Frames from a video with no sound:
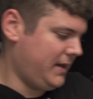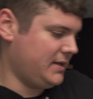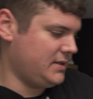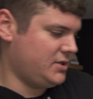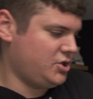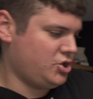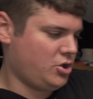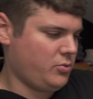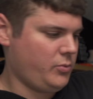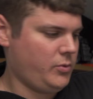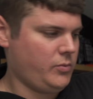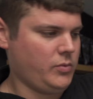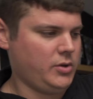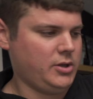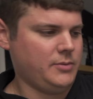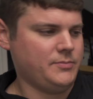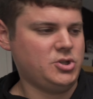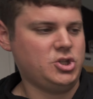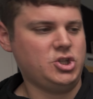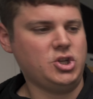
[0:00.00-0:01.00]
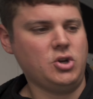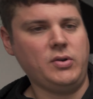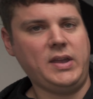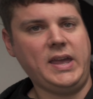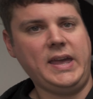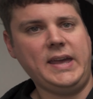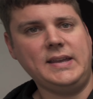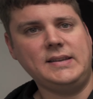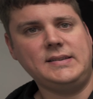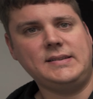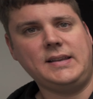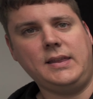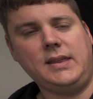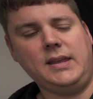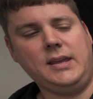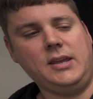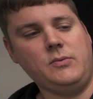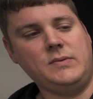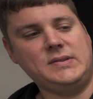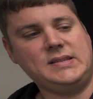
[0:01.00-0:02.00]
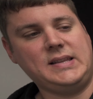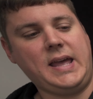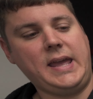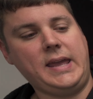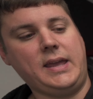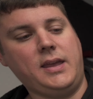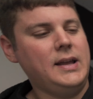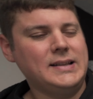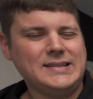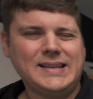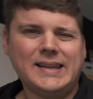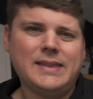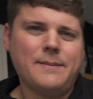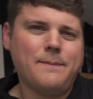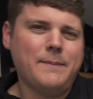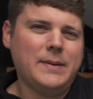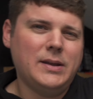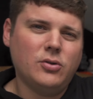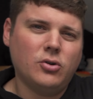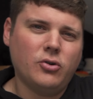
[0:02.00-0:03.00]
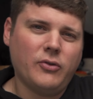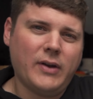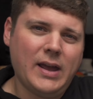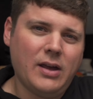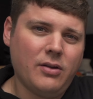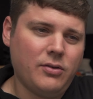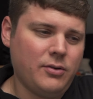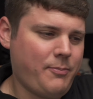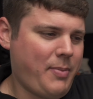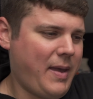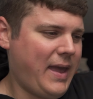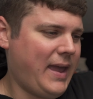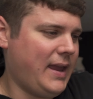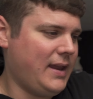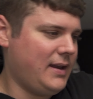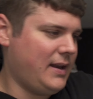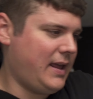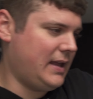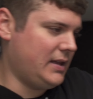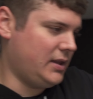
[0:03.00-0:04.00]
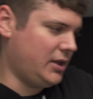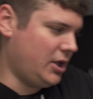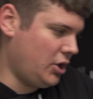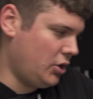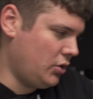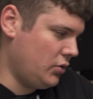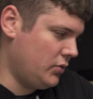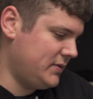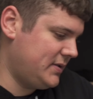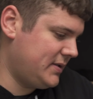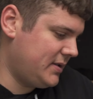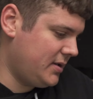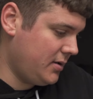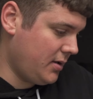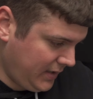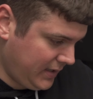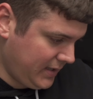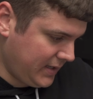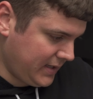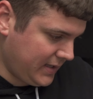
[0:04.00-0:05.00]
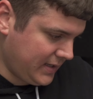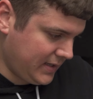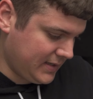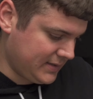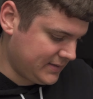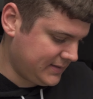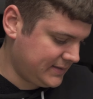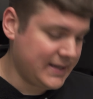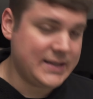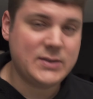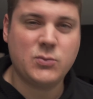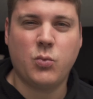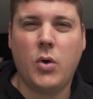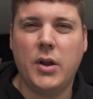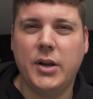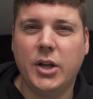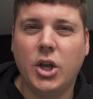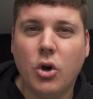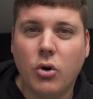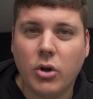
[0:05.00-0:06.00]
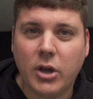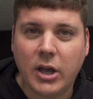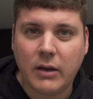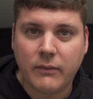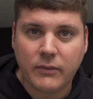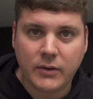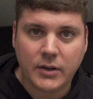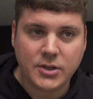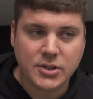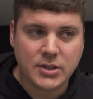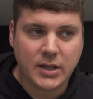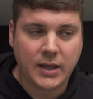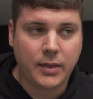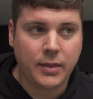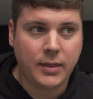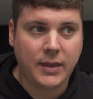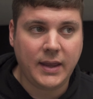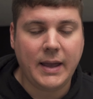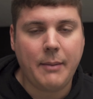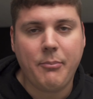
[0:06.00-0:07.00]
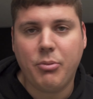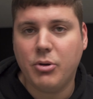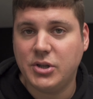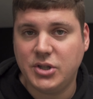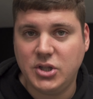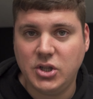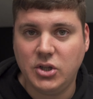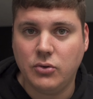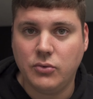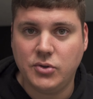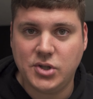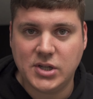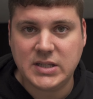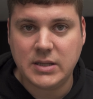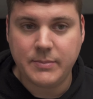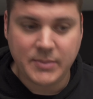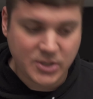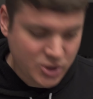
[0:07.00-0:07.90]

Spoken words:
is Sherwin-Williams Showcase. I think it was like, it's like the middle ground paint at Lowe's. It says 1 coat coverage. I think I put 2 just to be